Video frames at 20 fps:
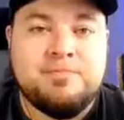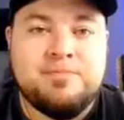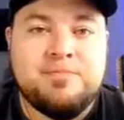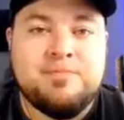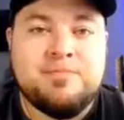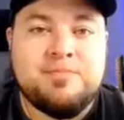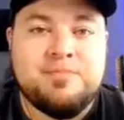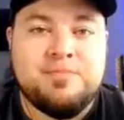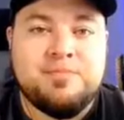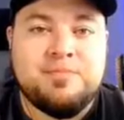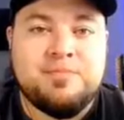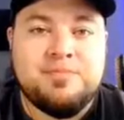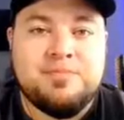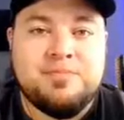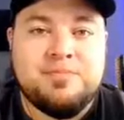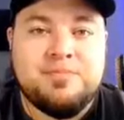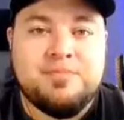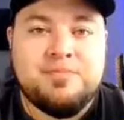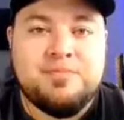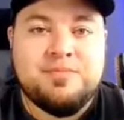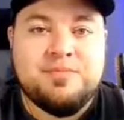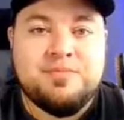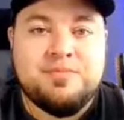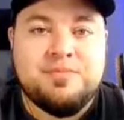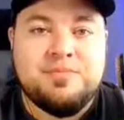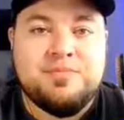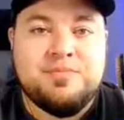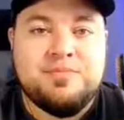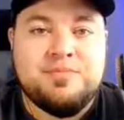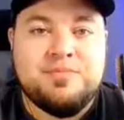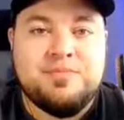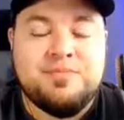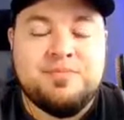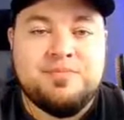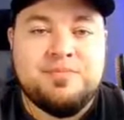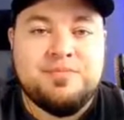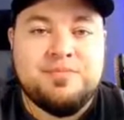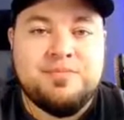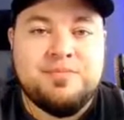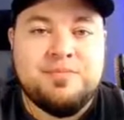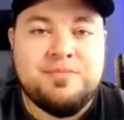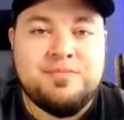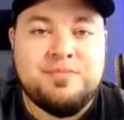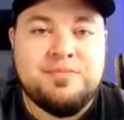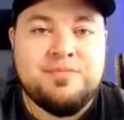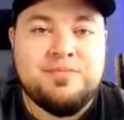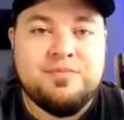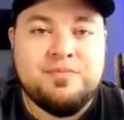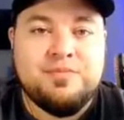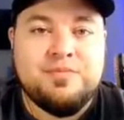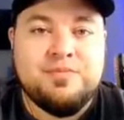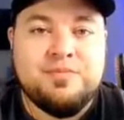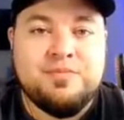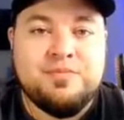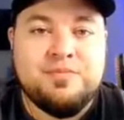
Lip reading: No words are spoken by the person on screen.